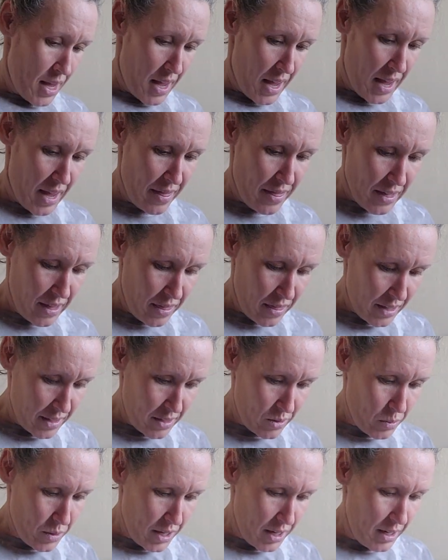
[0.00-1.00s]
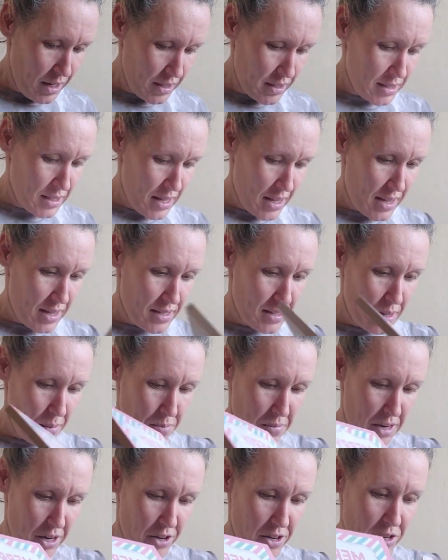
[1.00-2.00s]
And then this one says
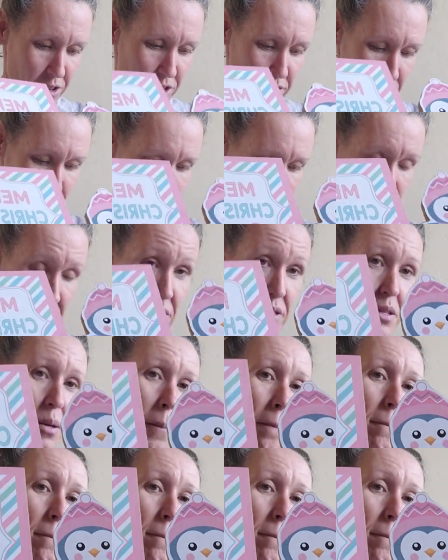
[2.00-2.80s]
Merry Christmas